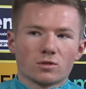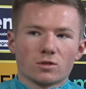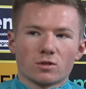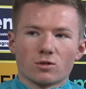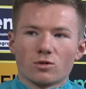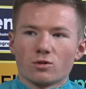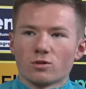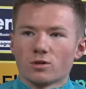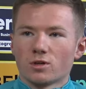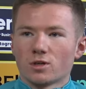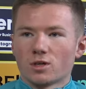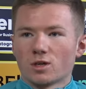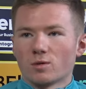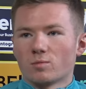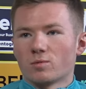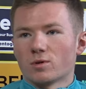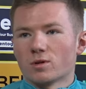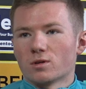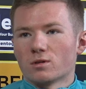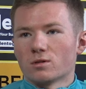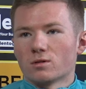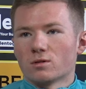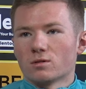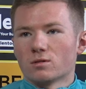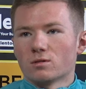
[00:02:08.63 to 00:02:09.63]
the longer you keep
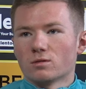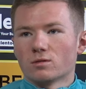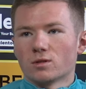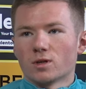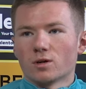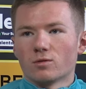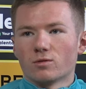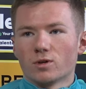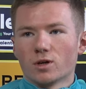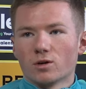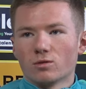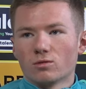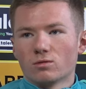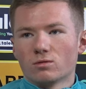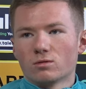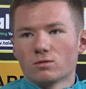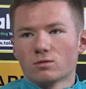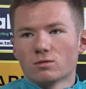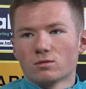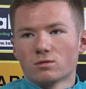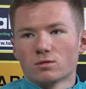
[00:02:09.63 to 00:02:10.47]
it 0-0,